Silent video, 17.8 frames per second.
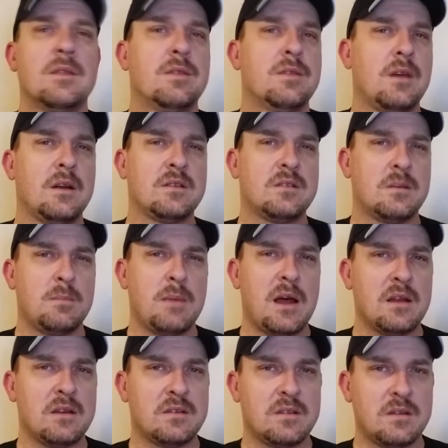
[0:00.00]
Thoughts
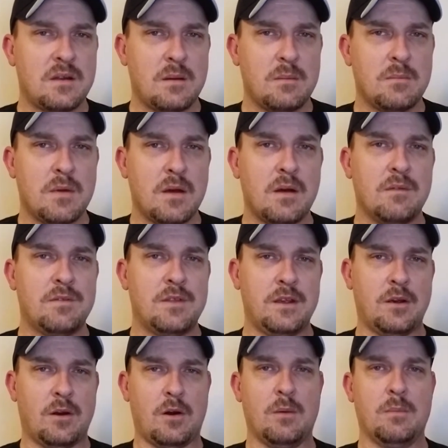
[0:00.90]
about some of
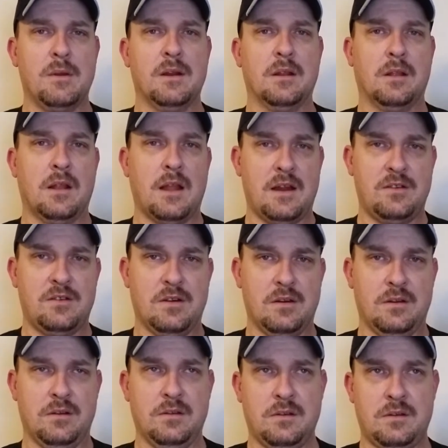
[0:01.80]
the urban
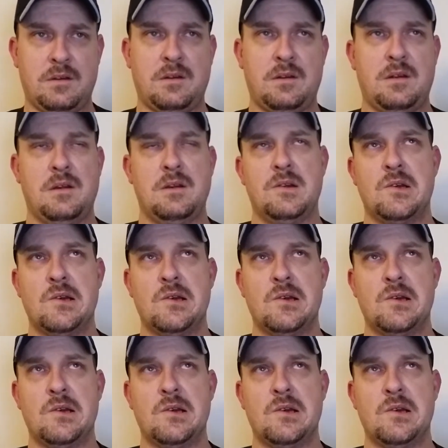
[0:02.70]
legends.